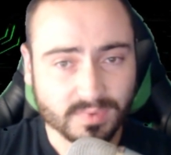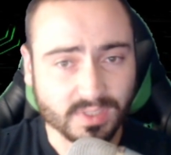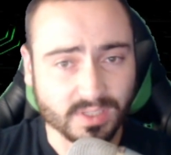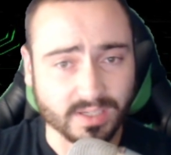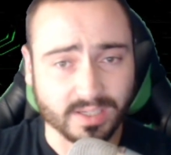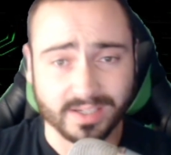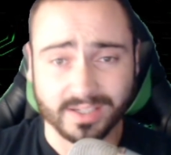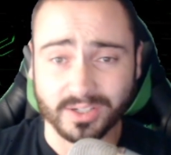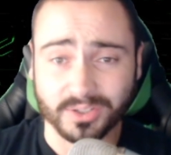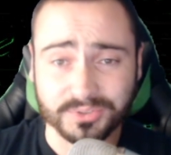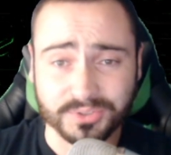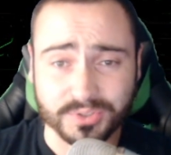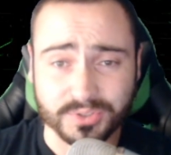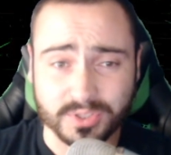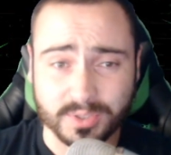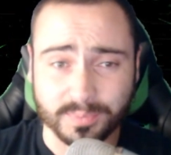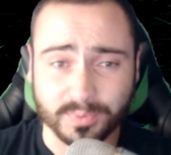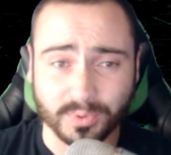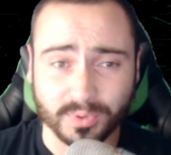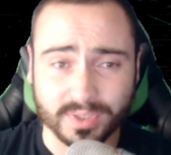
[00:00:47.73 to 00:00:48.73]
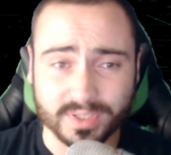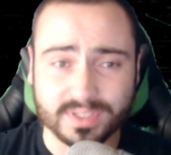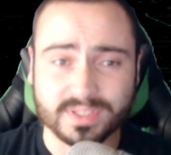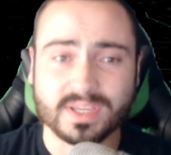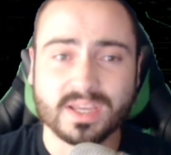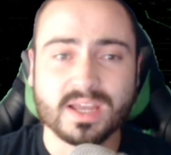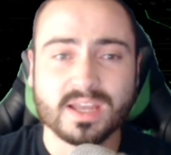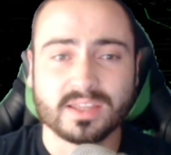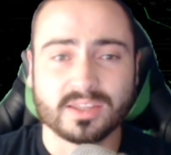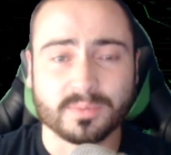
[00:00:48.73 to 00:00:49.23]
It also supports
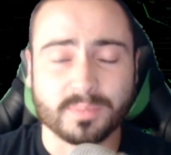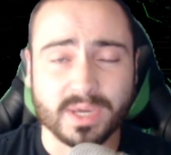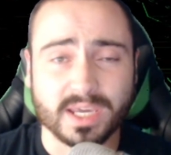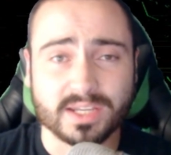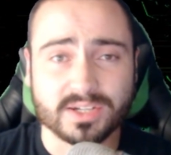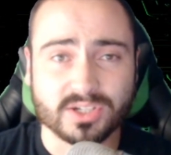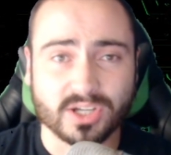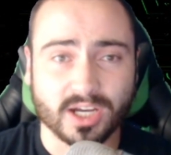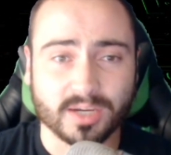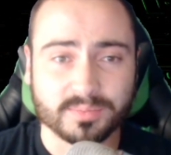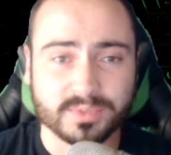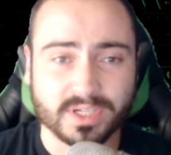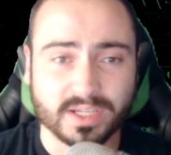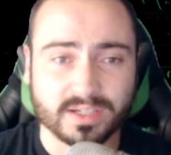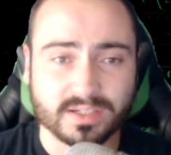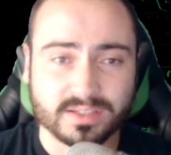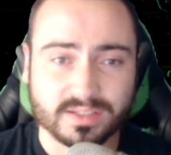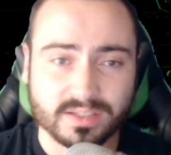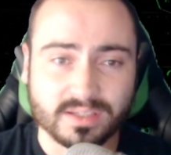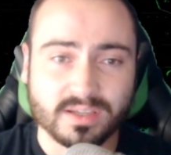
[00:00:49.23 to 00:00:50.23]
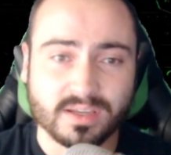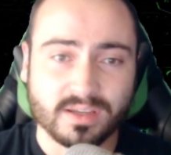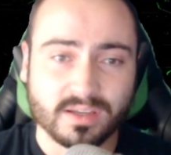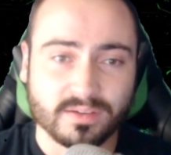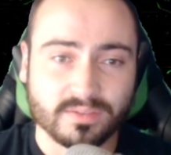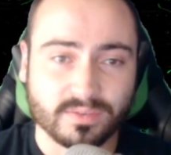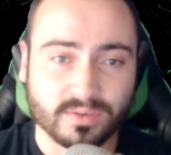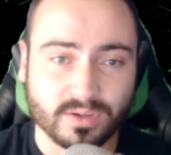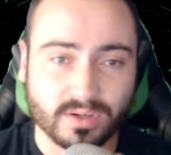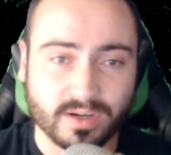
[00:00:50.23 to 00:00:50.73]
the page objects
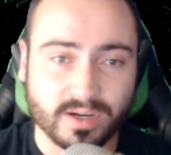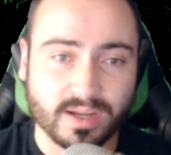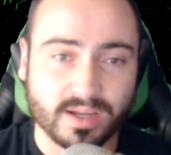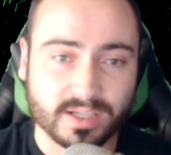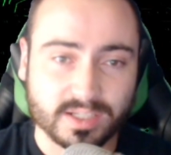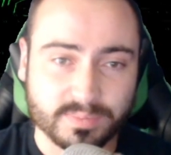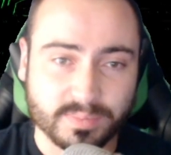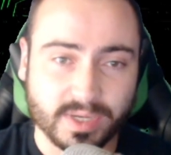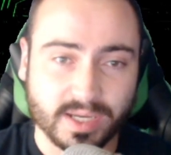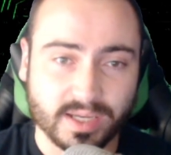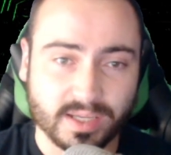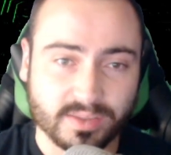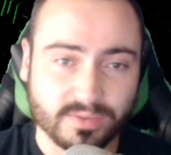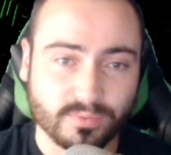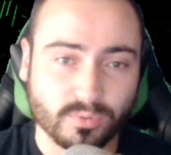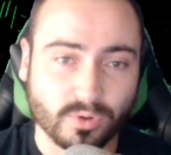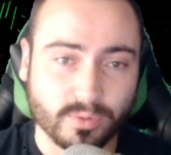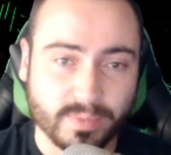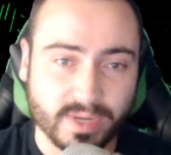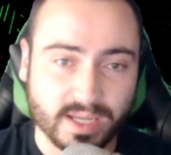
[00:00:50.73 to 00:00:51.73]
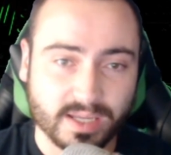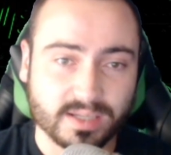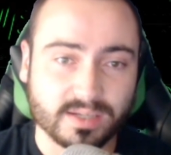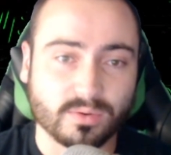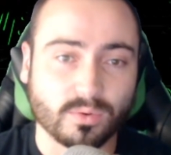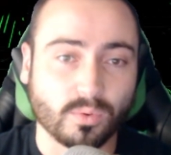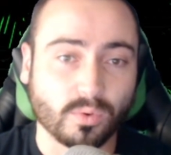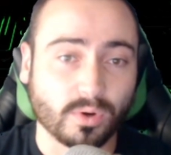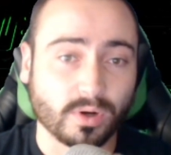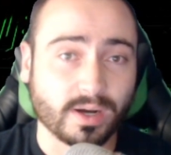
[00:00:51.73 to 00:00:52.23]
for XPath format
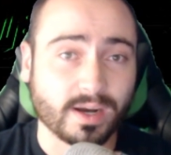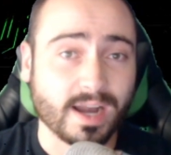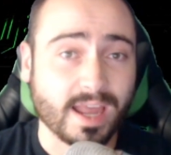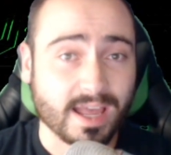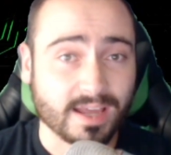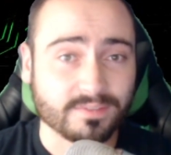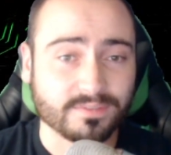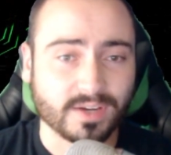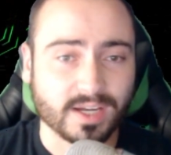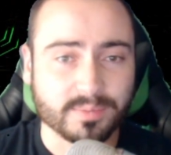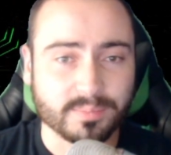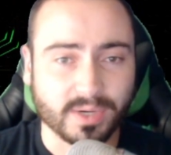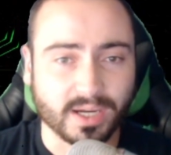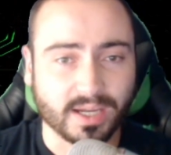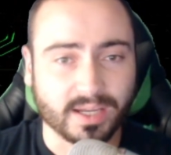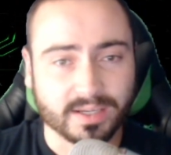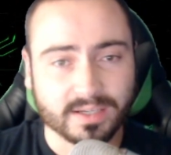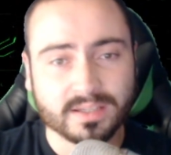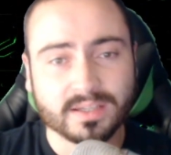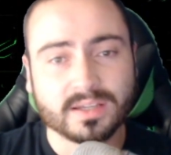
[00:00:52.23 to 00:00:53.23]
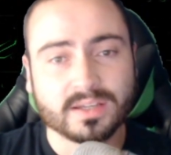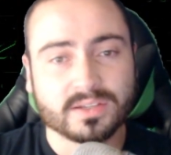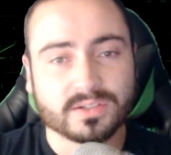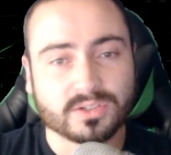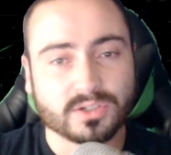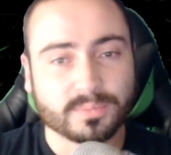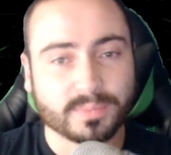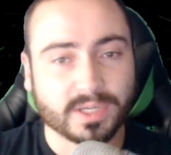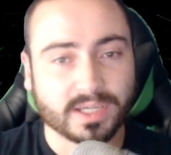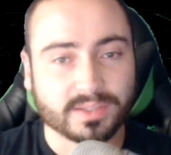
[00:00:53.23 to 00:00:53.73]
or at find by.
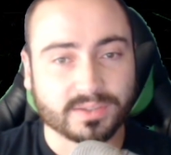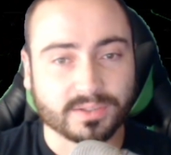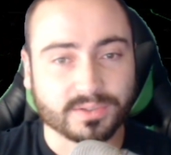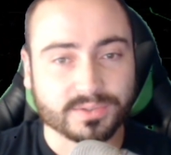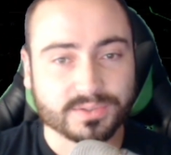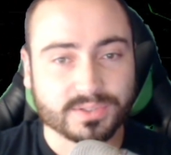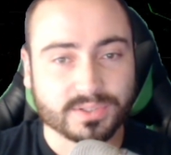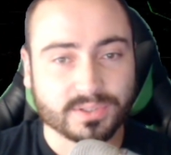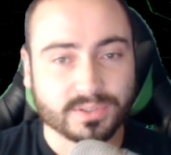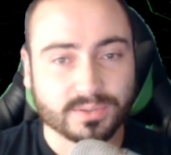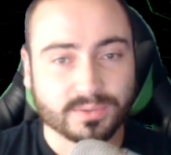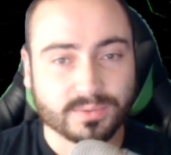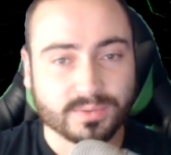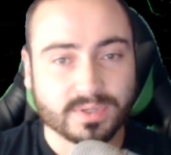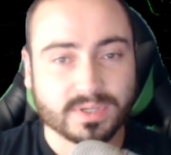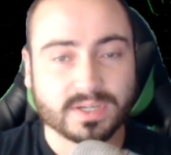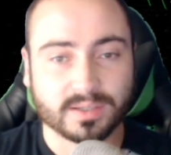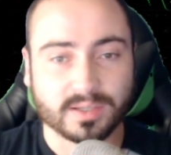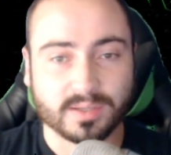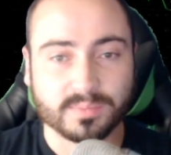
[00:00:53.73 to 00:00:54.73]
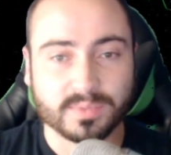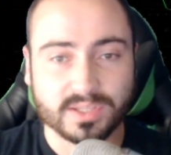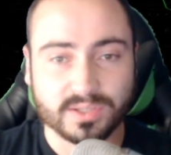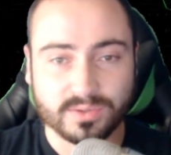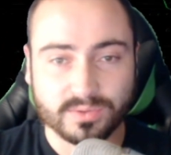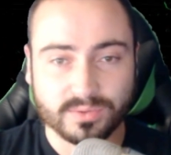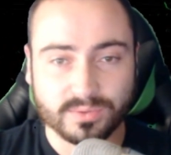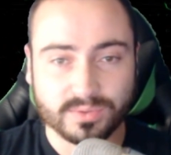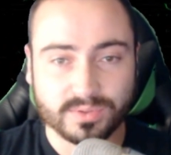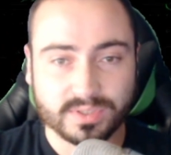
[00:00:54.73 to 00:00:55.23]
TruePath also can be
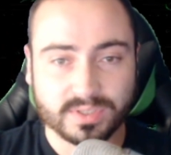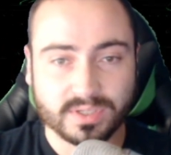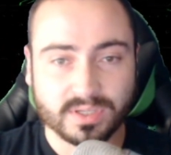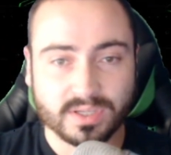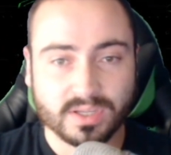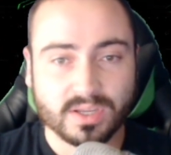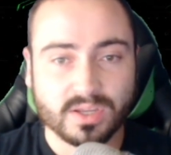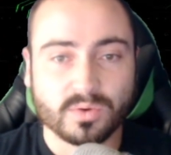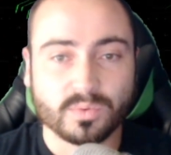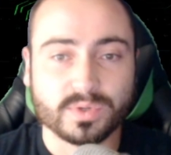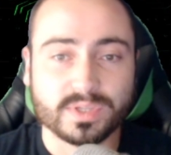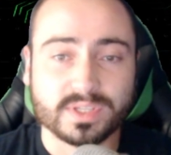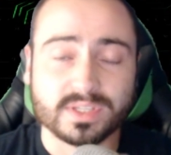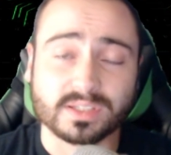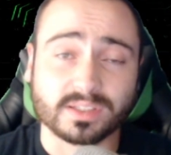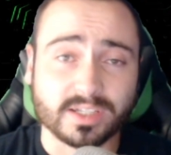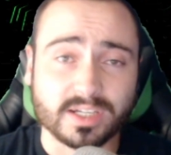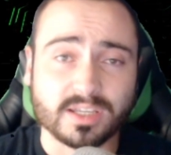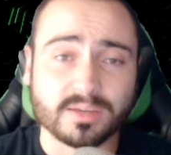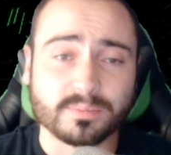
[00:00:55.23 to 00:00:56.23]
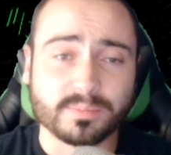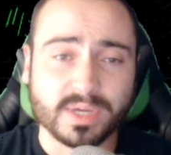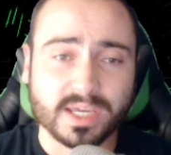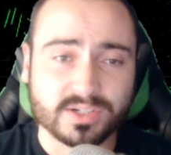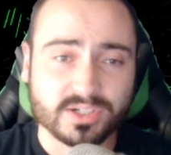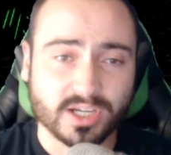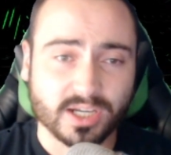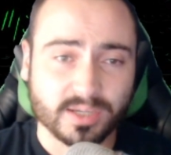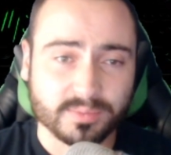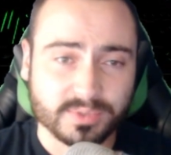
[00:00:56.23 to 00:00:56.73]
used with Selenium Page
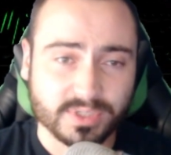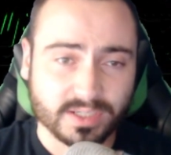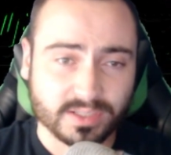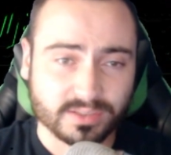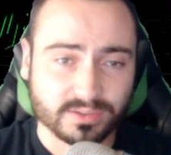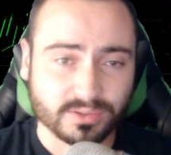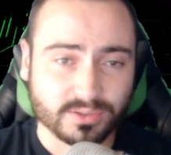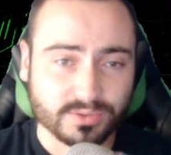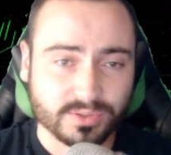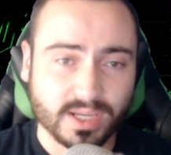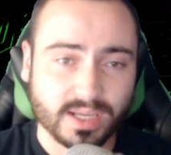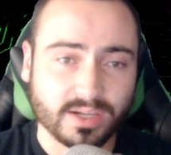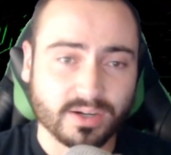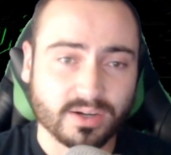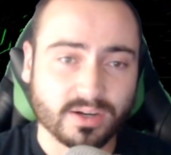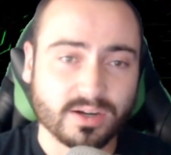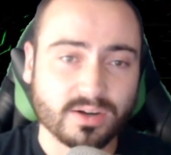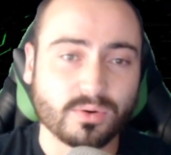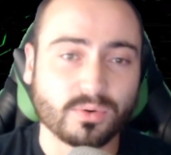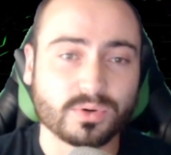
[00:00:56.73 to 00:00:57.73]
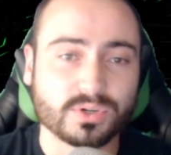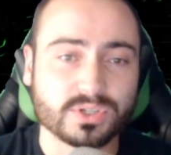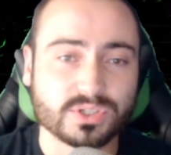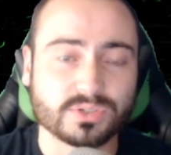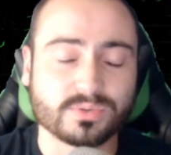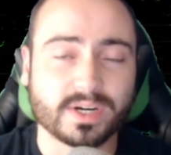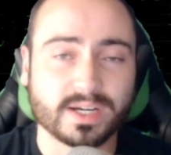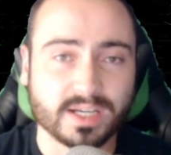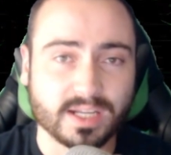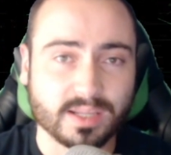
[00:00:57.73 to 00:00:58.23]
Object Locator or
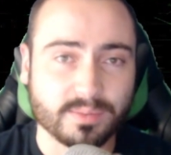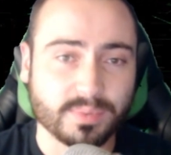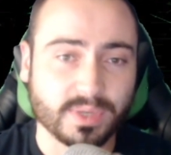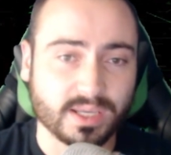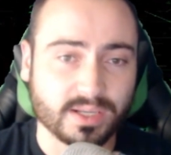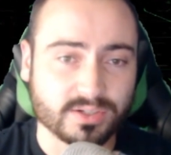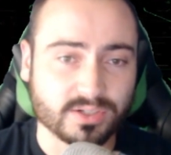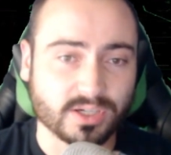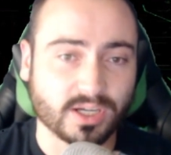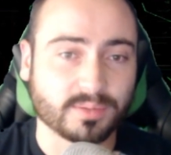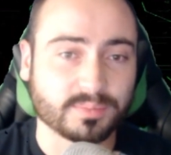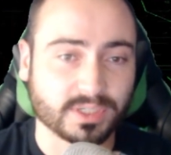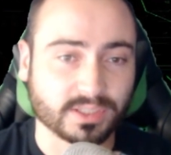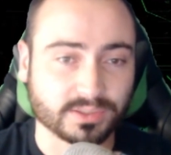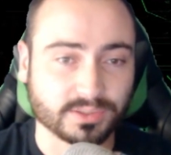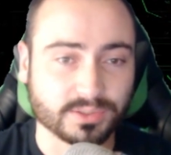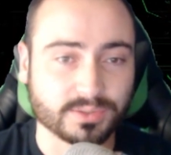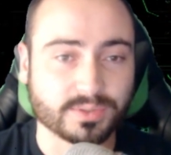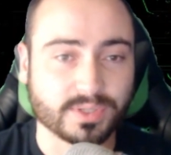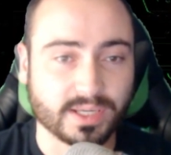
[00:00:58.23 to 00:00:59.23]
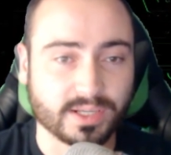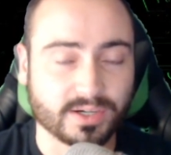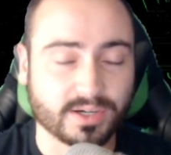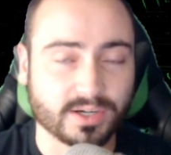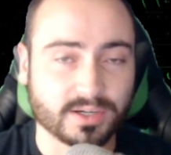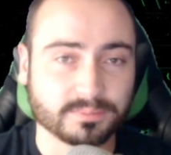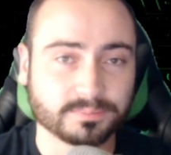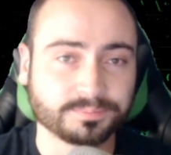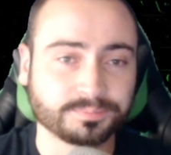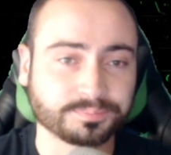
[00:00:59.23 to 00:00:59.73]
Serenity Page Object
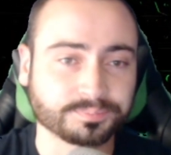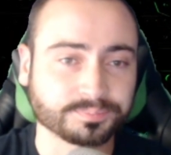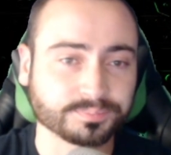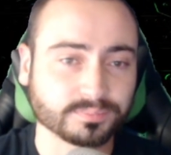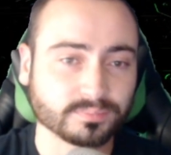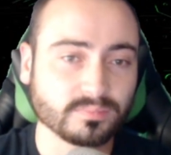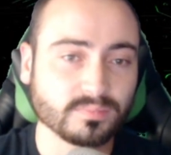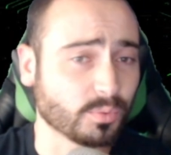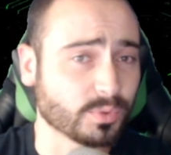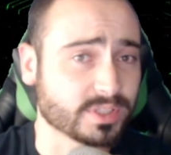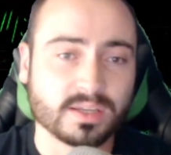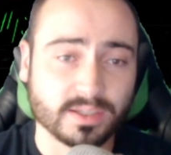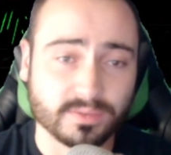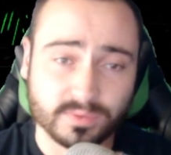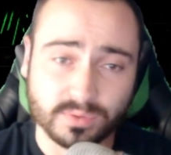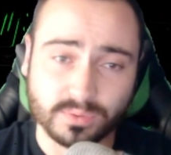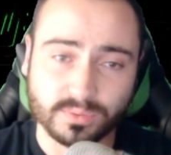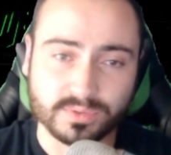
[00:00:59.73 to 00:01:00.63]
Locator. With DevTool